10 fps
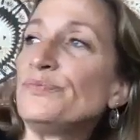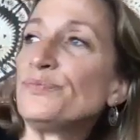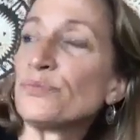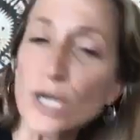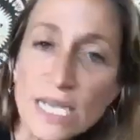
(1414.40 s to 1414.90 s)

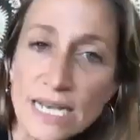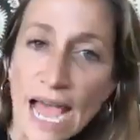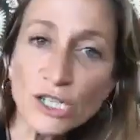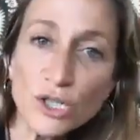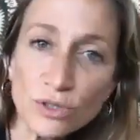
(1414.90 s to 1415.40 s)
pretty
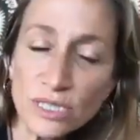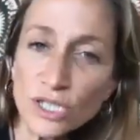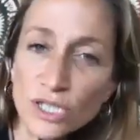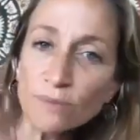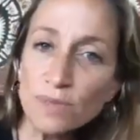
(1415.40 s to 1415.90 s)
natural in
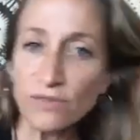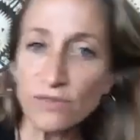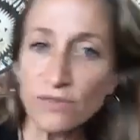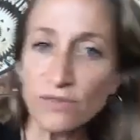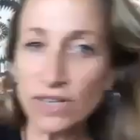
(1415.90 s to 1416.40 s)
terms of
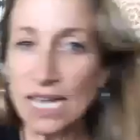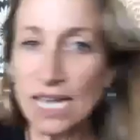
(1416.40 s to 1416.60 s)
connecting